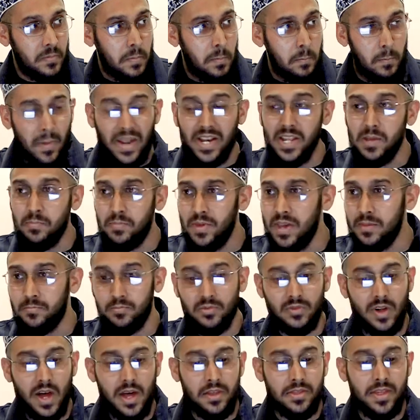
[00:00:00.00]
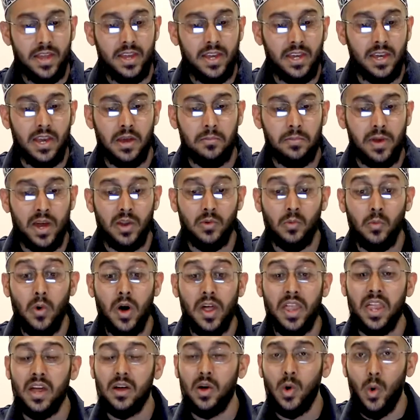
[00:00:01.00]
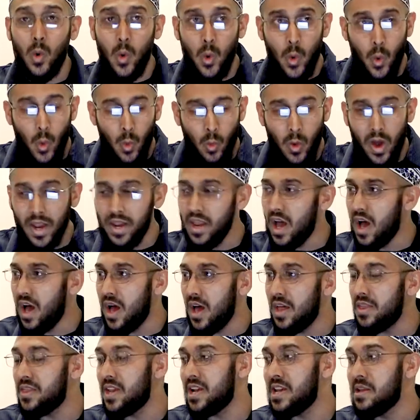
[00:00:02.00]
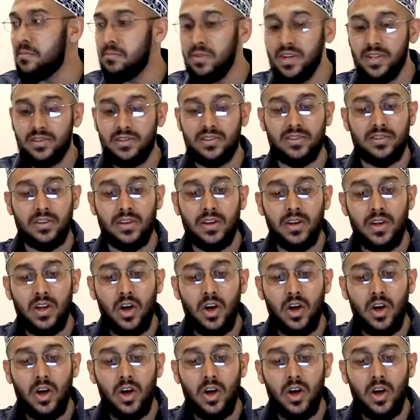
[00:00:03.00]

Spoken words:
Many people are thinking about what are the limits